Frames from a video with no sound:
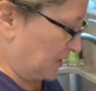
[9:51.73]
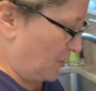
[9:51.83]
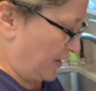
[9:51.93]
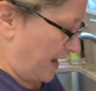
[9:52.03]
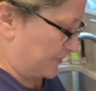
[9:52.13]

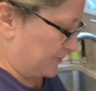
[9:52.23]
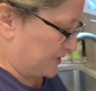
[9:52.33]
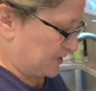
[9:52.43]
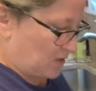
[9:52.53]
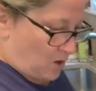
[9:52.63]
Okay,
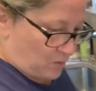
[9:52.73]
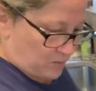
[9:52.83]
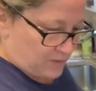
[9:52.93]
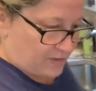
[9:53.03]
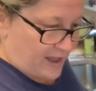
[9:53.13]
so
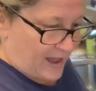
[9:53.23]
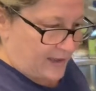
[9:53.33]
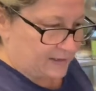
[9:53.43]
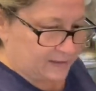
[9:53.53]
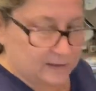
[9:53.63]
that
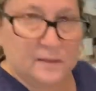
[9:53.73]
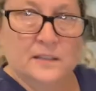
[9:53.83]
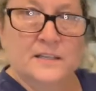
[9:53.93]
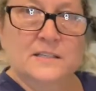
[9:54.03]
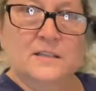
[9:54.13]

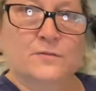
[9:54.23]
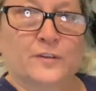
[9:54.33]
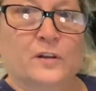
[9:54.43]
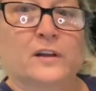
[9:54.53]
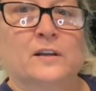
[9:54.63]
is the
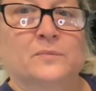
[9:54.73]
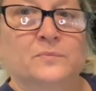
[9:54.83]
filling,